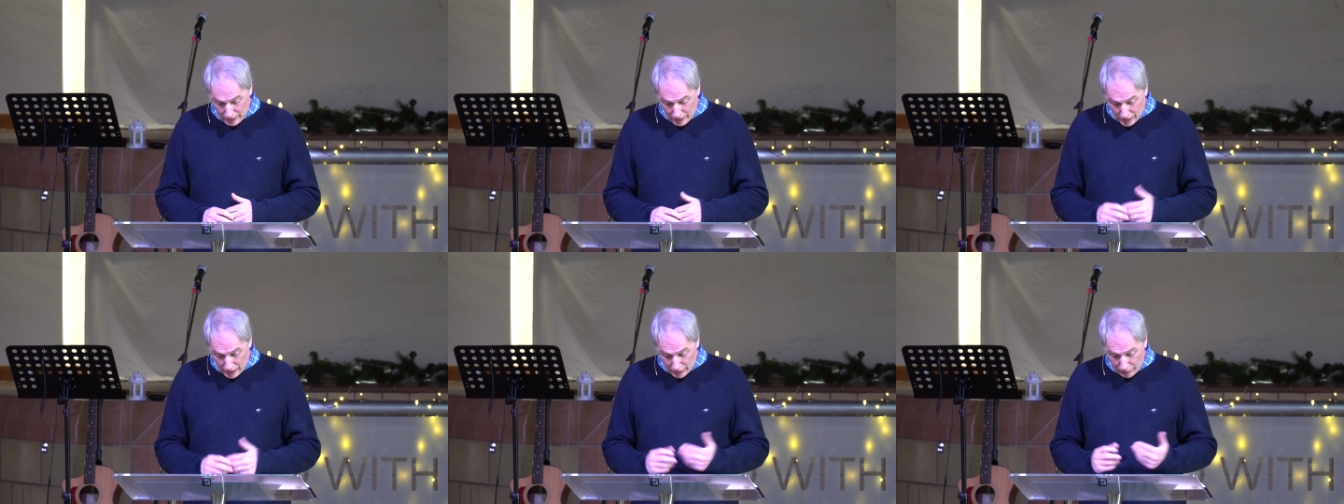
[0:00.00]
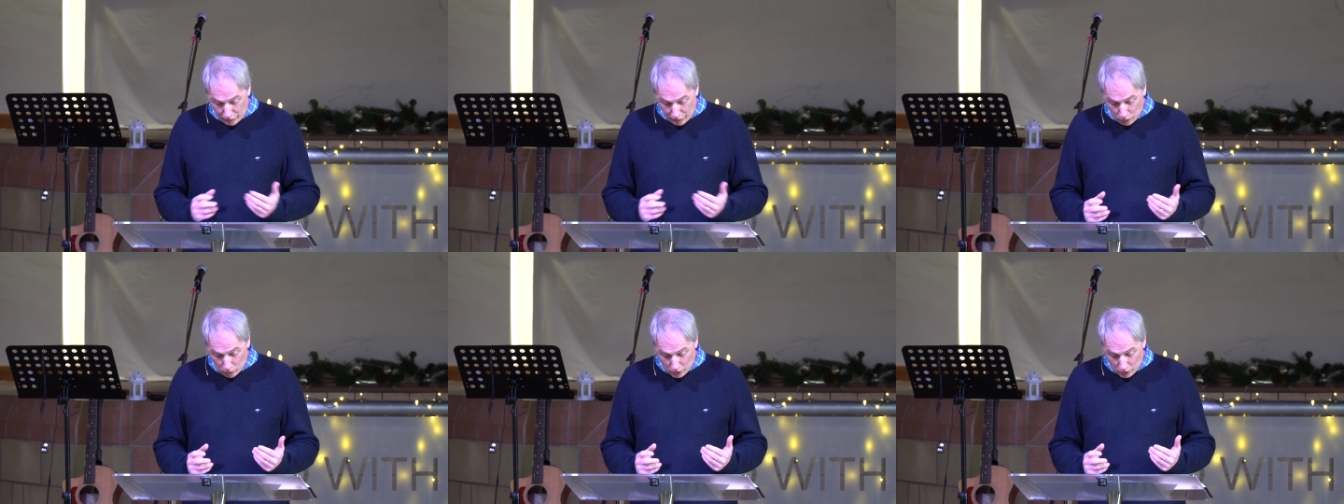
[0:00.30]

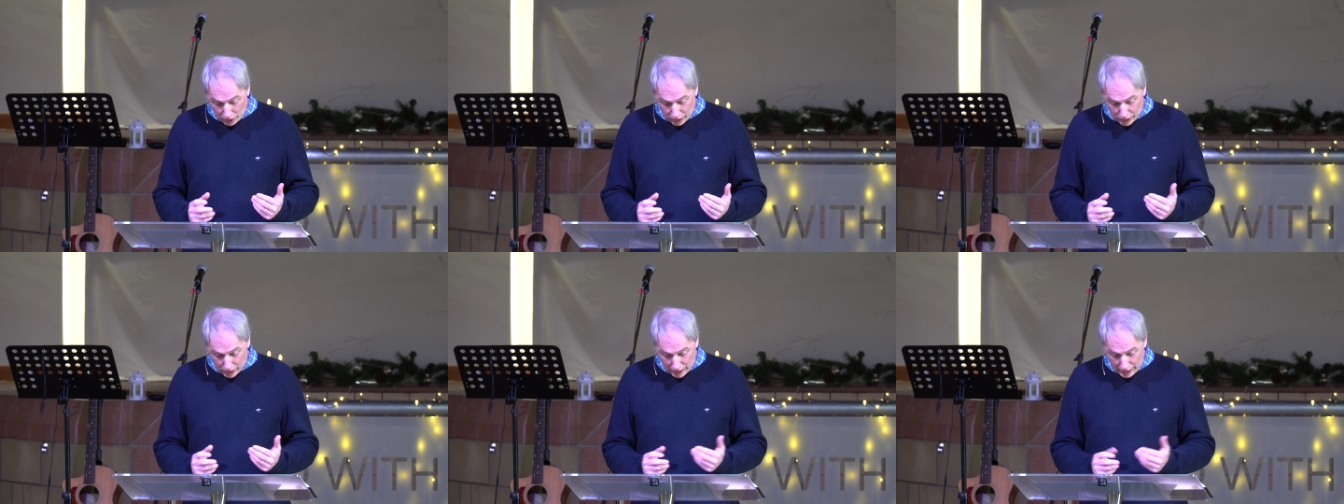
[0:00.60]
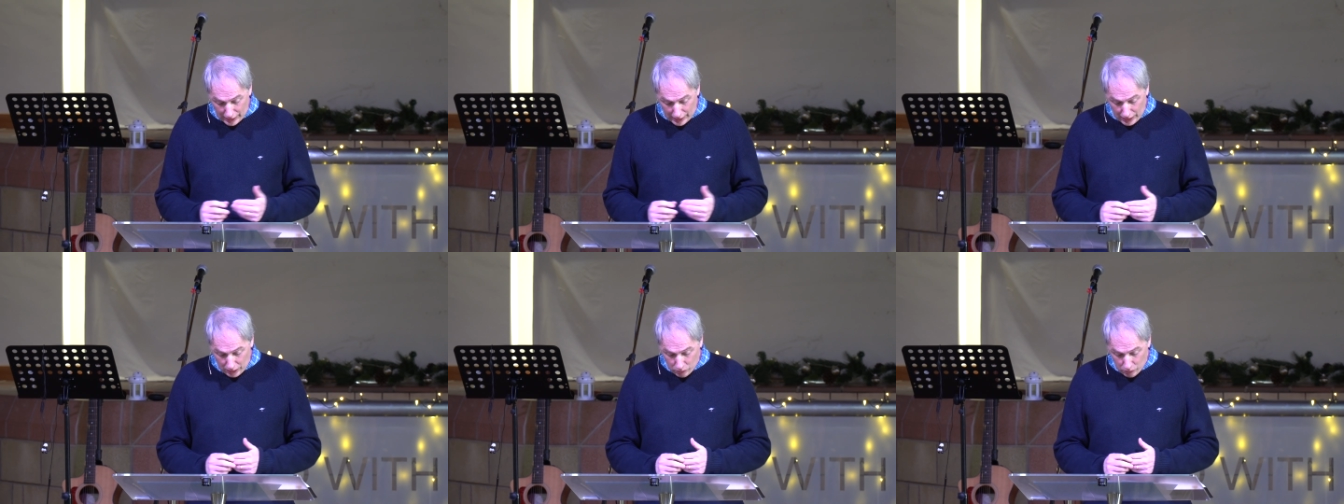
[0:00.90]
If the work that
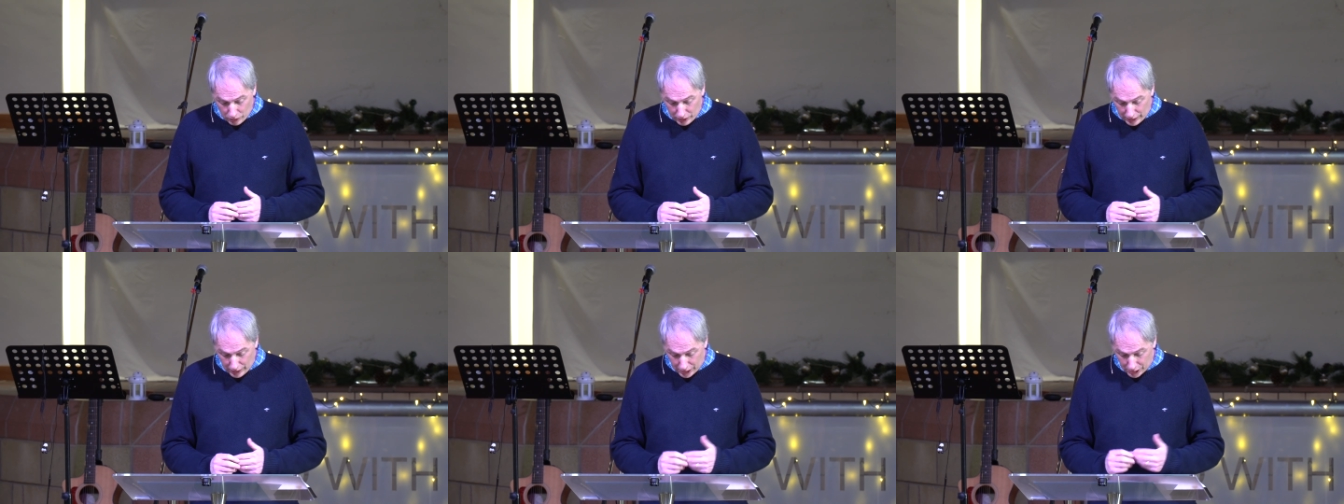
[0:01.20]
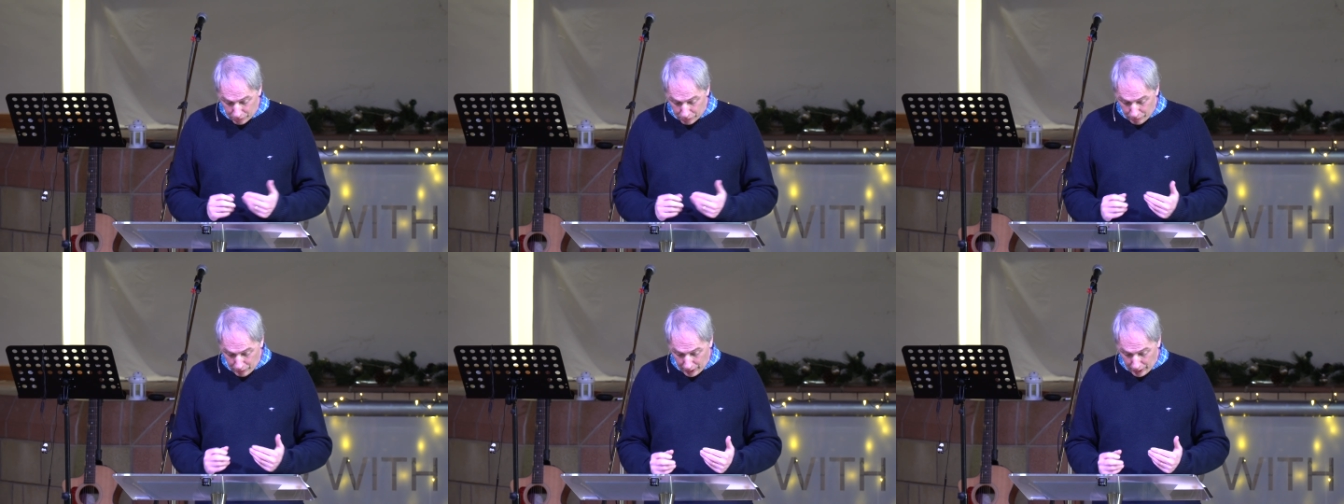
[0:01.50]
anyone
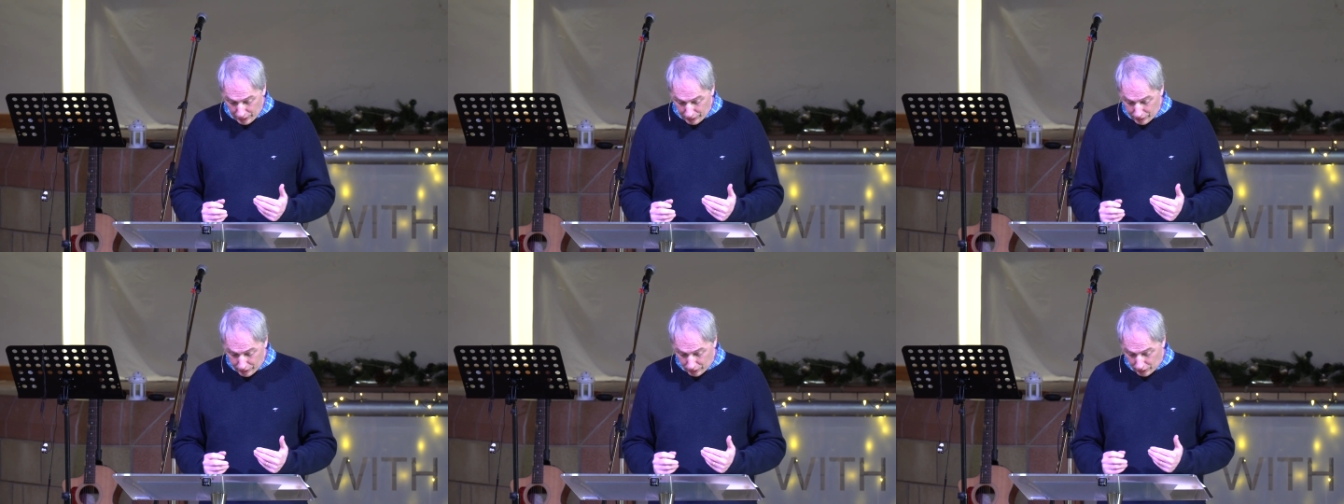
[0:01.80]
has built